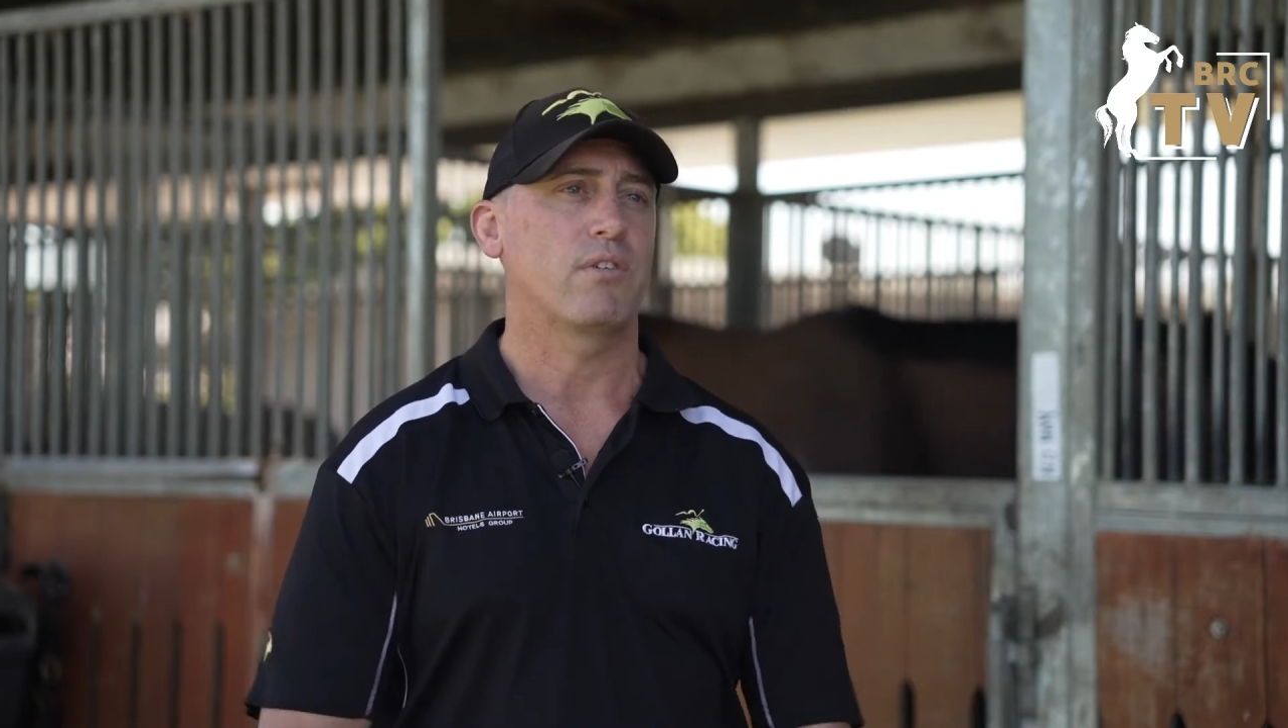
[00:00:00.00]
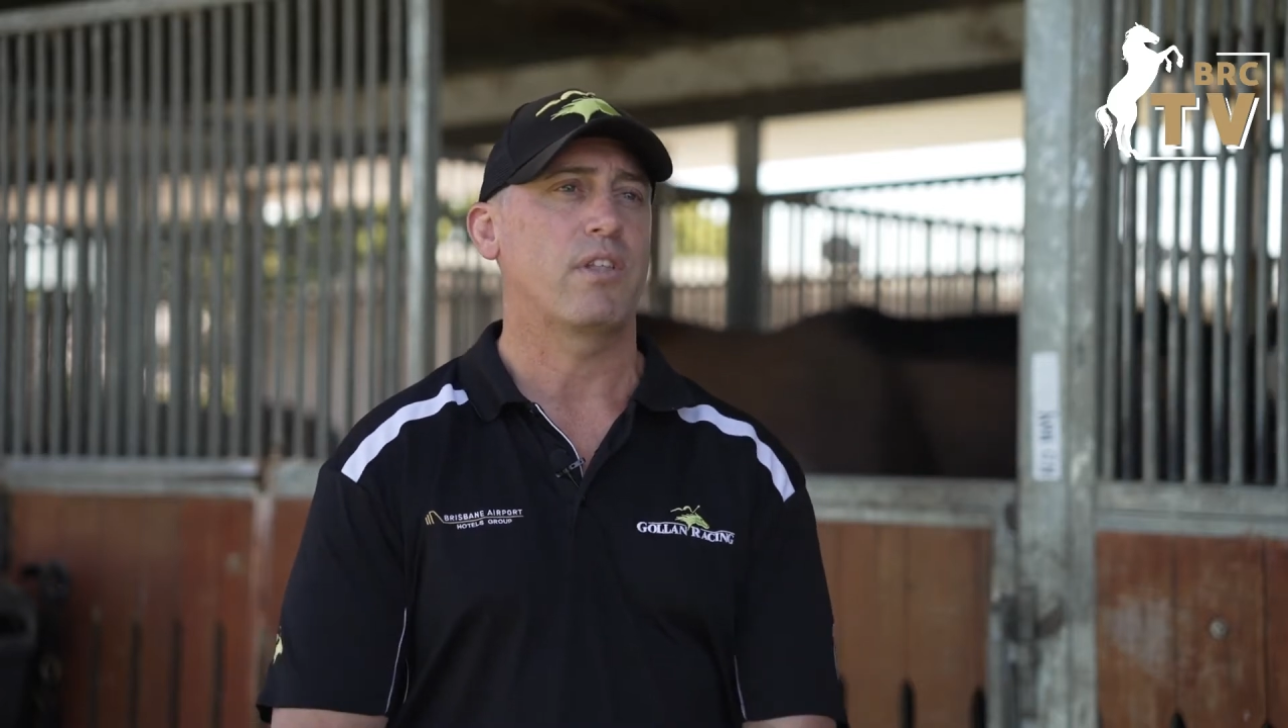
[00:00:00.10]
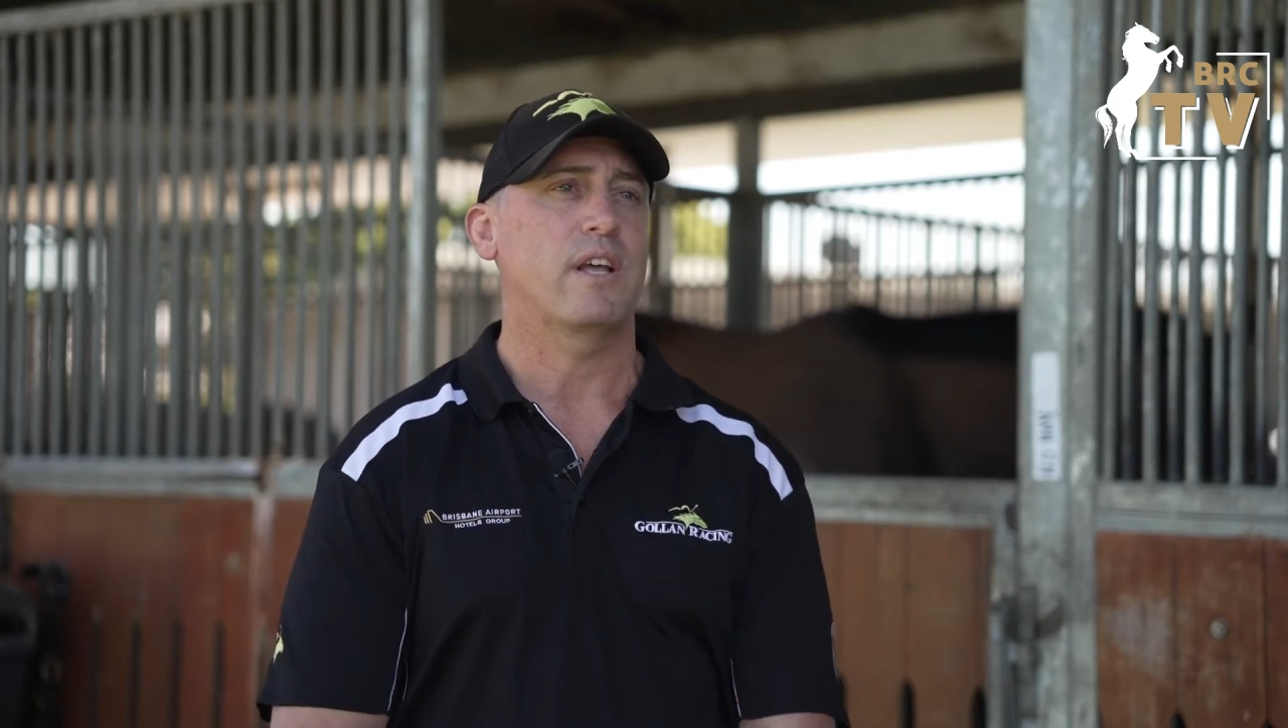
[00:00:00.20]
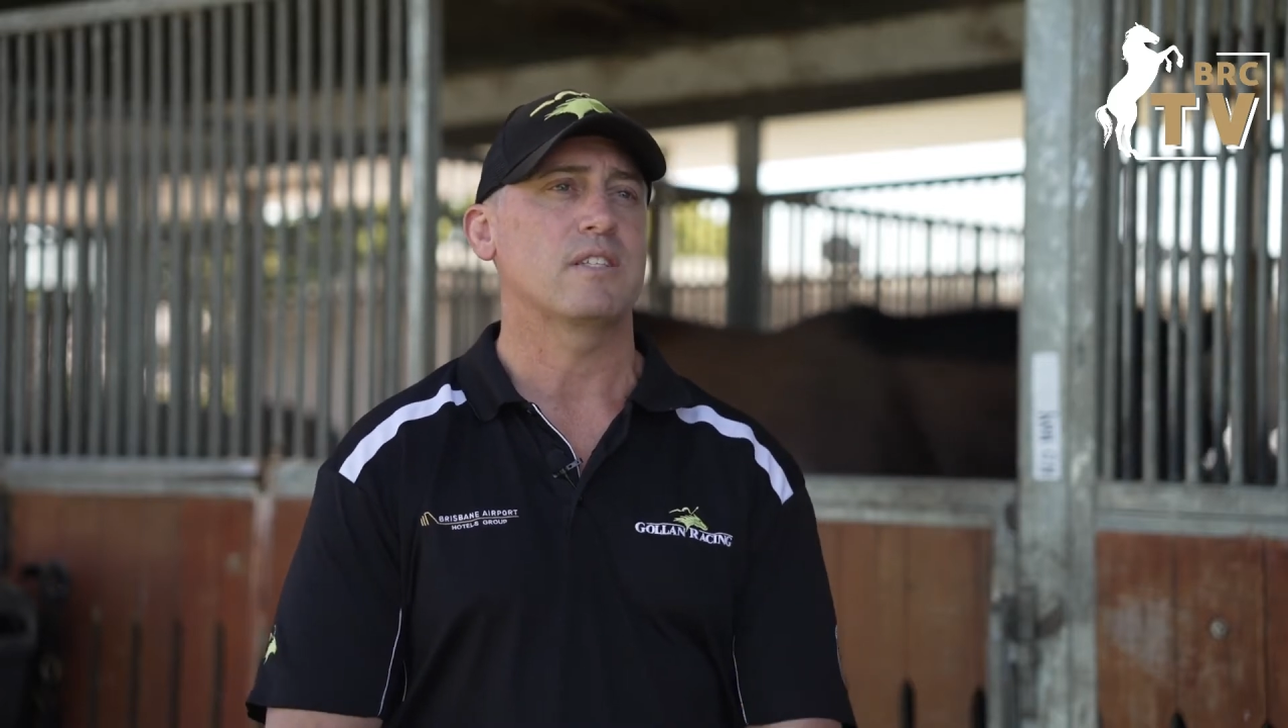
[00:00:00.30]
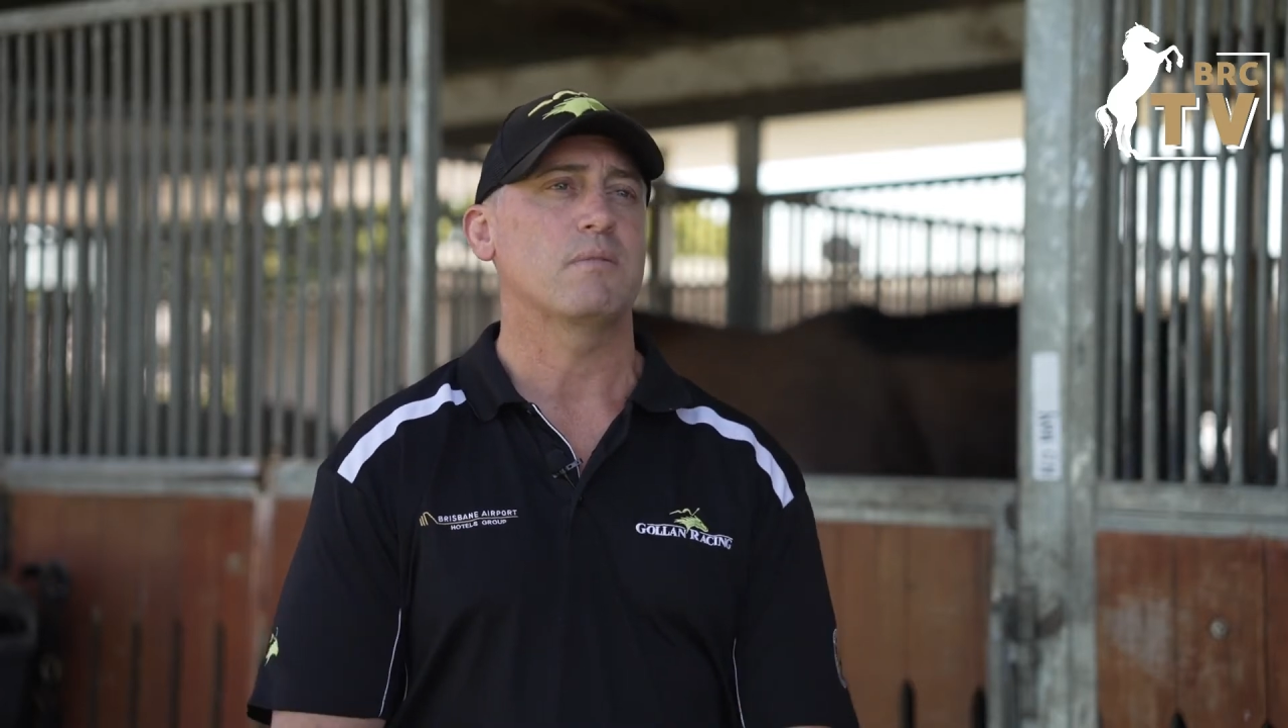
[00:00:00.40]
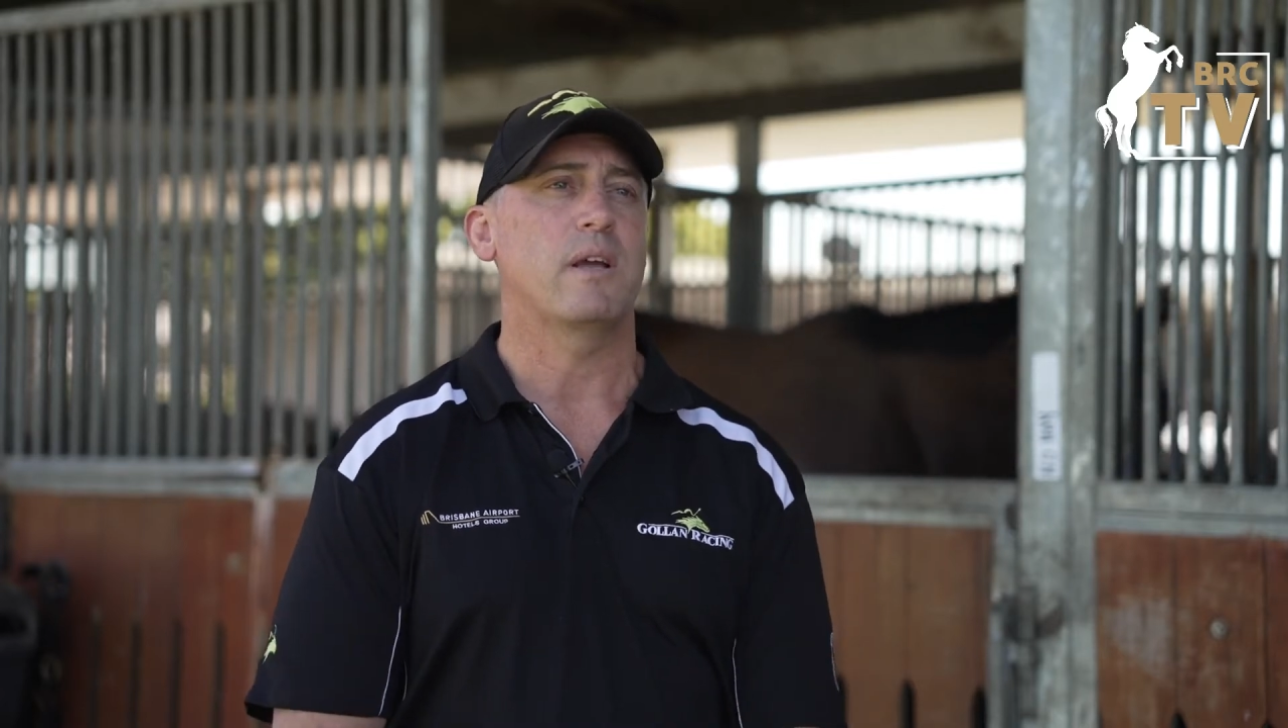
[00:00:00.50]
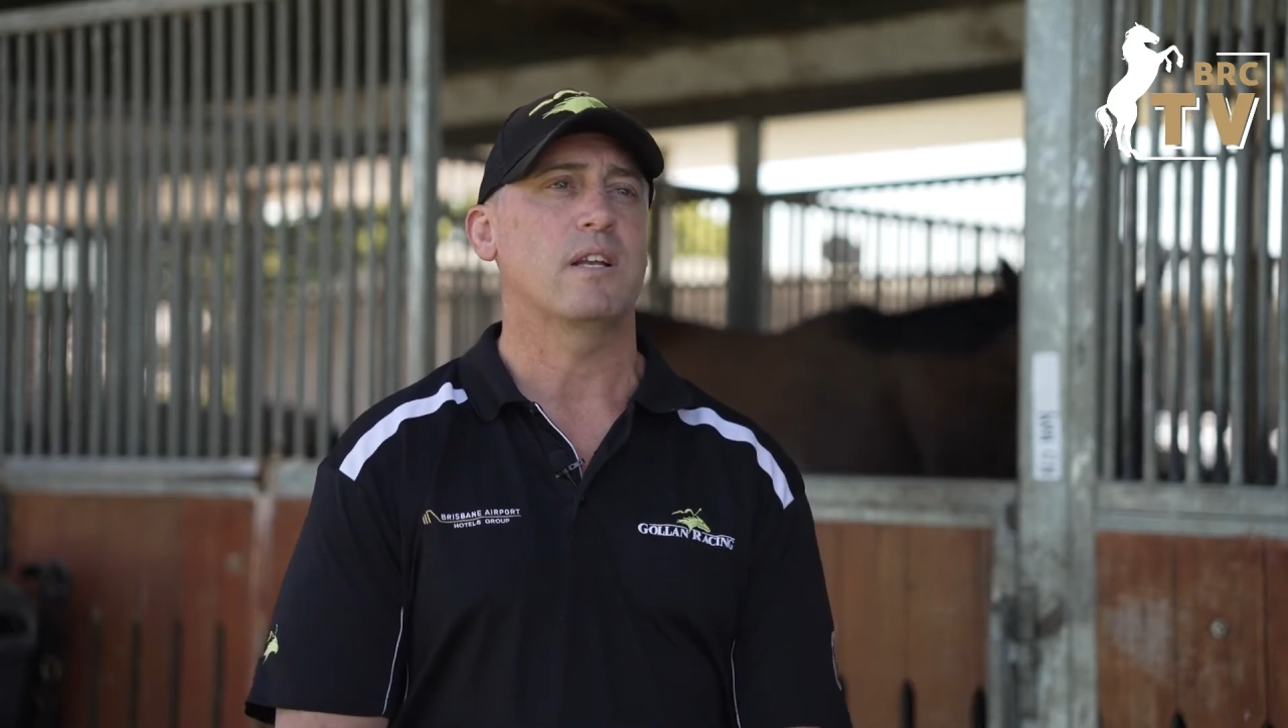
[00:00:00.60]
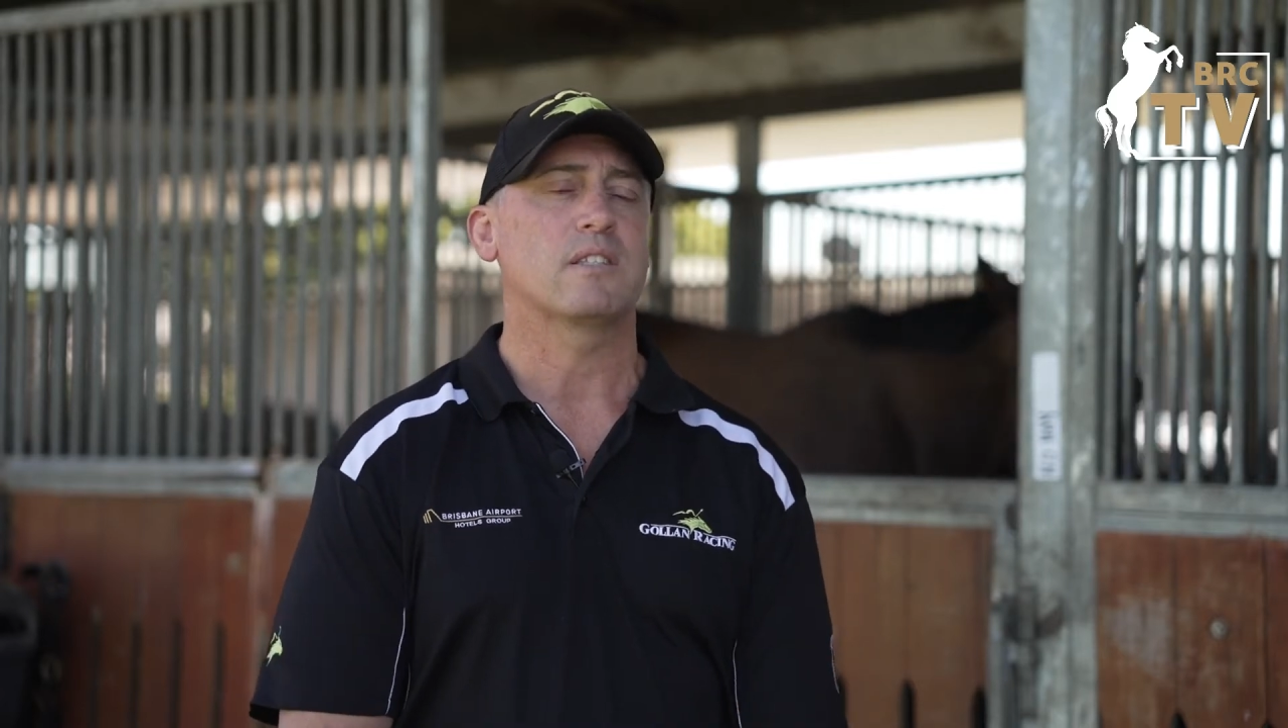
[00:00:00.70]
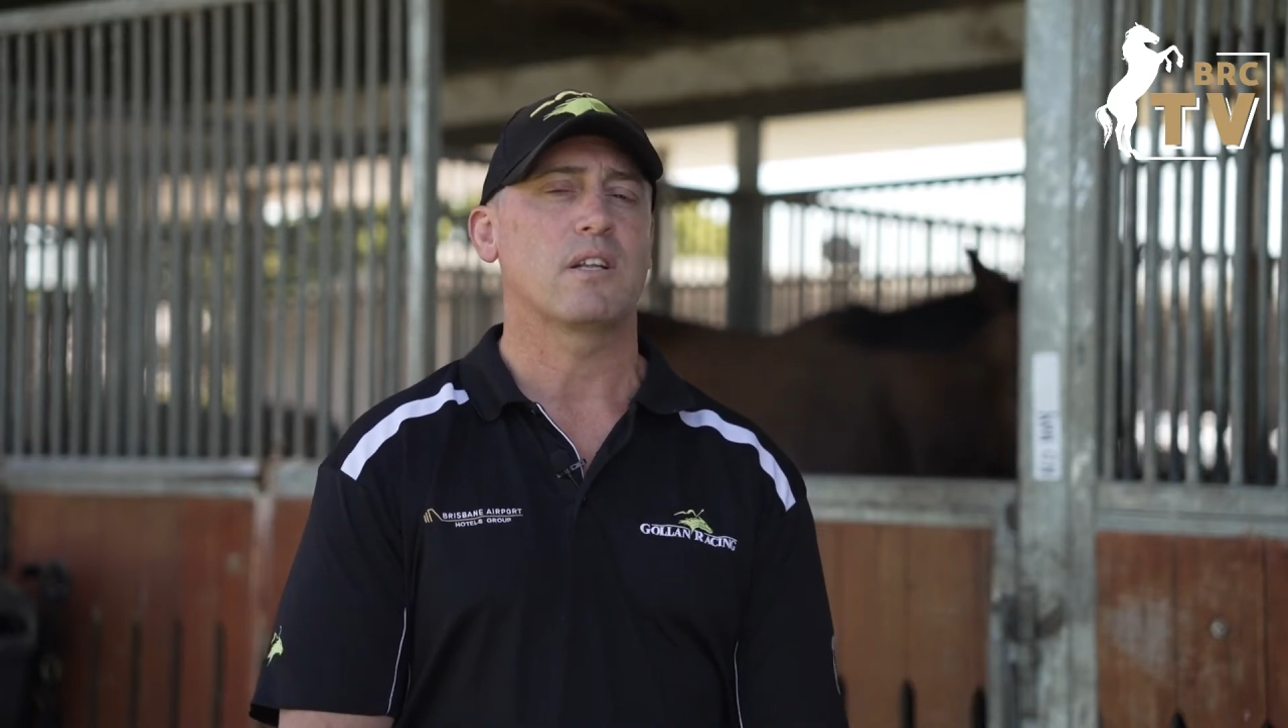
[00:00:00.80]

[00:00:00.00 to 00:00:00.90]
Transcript: 1,000 metres,